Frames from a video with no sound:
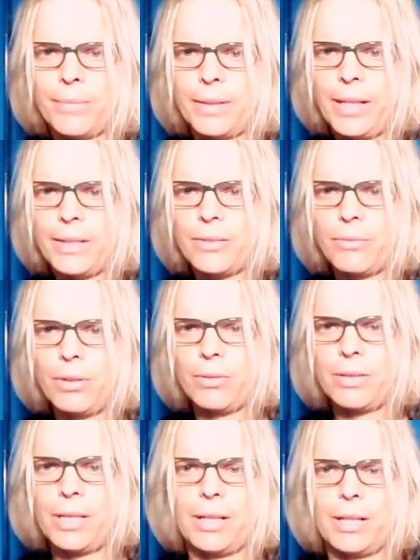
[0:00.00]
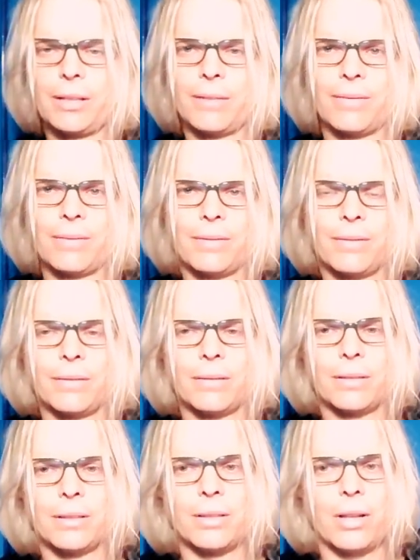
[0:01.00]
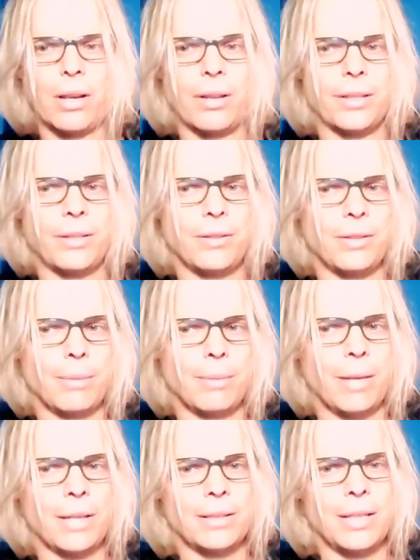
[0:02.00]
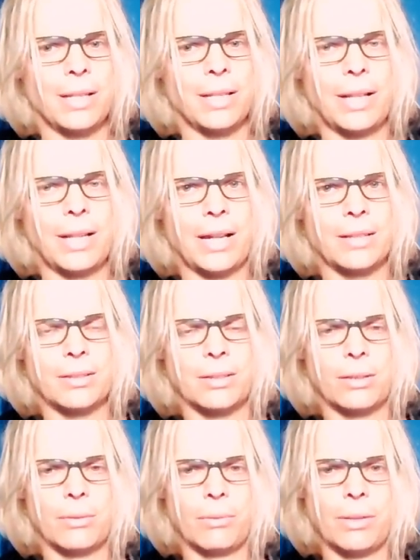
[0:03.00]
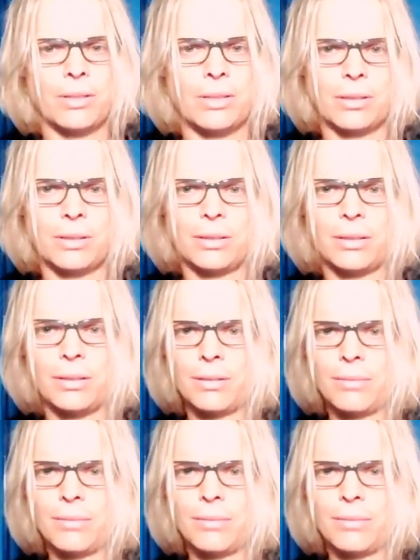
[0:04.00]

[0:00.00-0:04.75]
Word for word: lights rotating, and saw the Union men take an axe to the windshield.